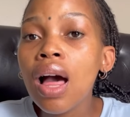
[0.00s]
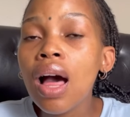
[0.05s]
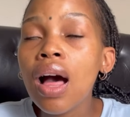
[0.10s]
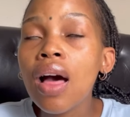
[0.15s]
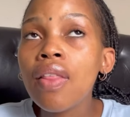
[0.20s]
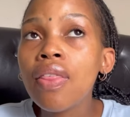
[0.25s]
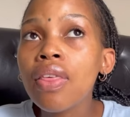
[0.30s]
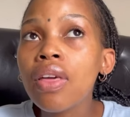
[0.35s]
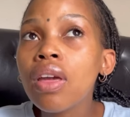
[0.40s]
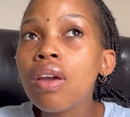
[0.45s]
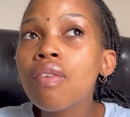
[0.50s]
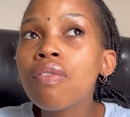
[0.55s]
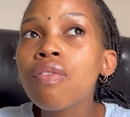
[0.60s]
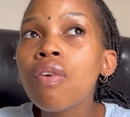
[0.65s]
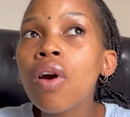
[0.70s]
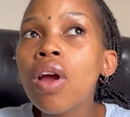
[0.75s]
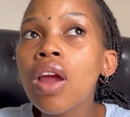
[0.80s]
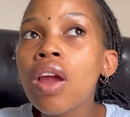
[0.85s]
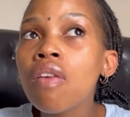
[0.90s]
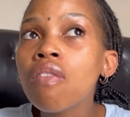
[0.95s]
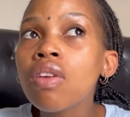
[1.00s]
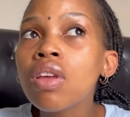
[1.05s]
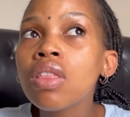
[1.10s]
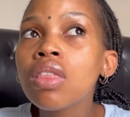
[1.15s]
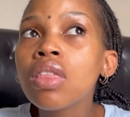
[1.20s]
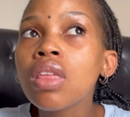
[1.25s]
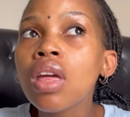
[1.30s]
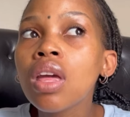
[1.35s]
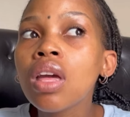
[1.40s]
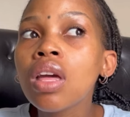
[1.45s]
i think for
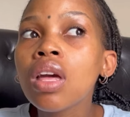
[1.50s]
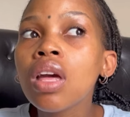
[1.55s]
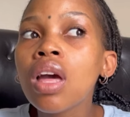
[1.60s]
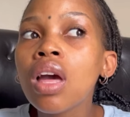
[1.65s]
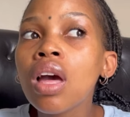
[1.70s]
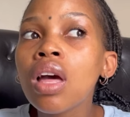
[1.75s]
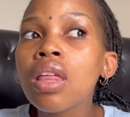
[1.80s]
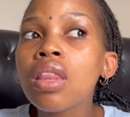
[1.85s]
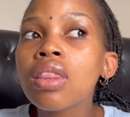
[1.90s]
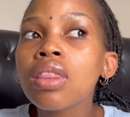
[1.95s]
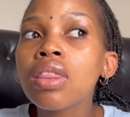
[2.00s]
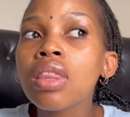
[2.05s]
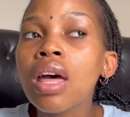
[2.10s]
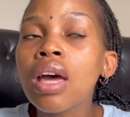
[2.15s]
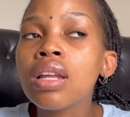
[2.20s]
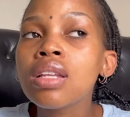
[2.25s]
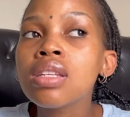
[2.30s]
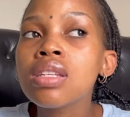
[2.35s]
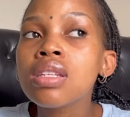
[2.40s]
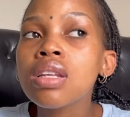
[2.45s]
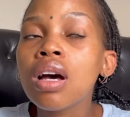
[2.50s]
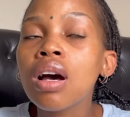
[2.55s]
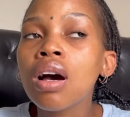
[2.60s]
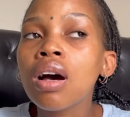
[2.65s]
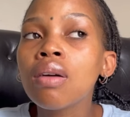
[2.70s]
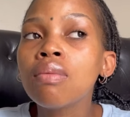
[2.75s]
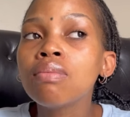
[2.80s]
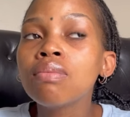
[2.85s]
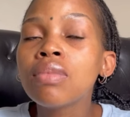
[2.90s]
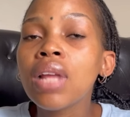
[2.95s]
everything that
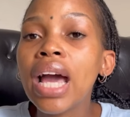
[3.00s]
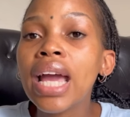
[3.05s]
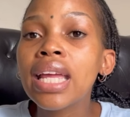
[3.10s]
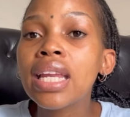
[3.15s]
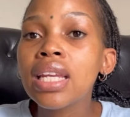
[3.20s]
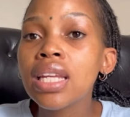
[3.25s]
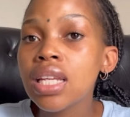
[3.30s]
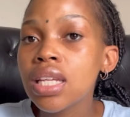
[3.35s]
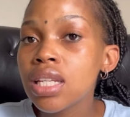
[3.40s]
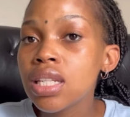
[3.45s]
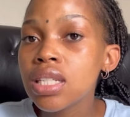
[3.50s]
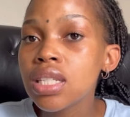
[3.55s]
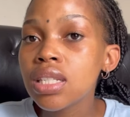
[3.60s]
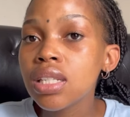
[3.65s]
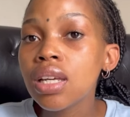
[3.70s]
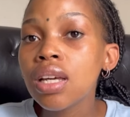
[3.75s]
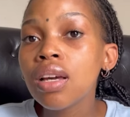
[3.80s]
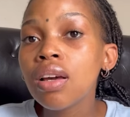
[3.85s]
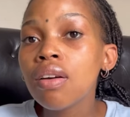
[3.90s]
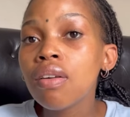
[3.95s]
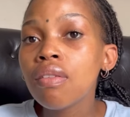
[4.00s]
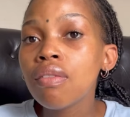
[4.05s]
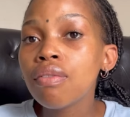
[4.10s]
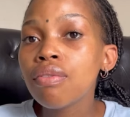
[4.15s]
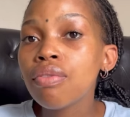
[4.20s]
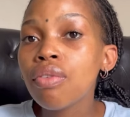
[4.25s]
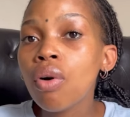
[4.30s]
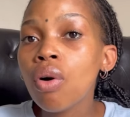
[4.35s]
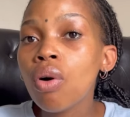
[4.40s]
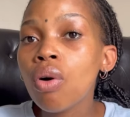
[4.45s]
um, i need
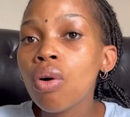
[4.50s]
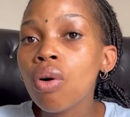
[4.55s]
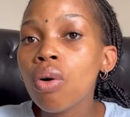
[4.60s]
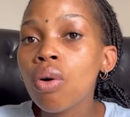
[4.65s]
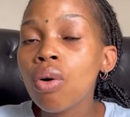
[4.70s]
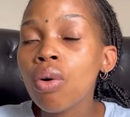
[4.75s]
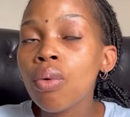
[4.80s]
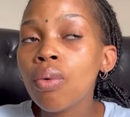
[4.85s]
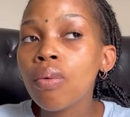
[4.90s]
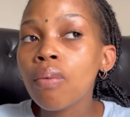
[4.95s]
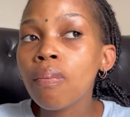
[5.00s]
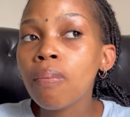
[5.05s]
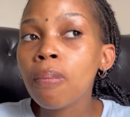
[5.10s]
for